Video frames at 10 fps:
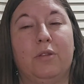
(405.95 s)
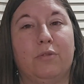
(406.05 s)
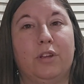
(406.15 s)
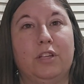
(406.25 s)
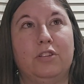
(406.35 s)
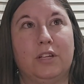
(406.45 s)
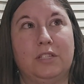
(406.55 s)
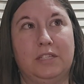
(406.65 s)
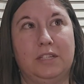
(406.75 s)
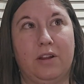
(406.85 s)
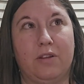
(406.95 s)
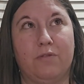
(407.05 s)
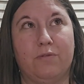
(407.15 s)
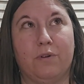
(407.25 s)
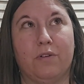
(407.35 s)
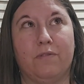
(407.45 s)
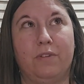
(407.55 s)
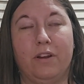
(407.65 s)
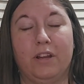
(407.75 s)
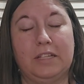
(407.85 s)
3 dresses out of for
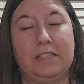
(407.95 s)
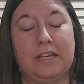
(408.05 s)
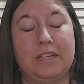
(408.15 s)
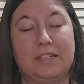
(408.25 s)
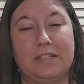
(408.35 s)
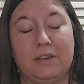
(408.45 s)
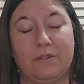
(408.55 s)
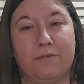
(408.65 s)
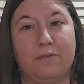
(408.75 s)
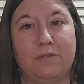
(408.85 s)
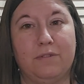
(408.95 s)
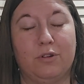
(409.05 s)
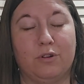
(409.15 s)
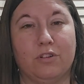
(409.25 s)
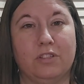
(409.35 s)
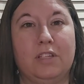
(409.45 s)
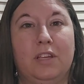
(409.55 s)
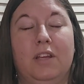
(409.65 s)
various sizes of girls,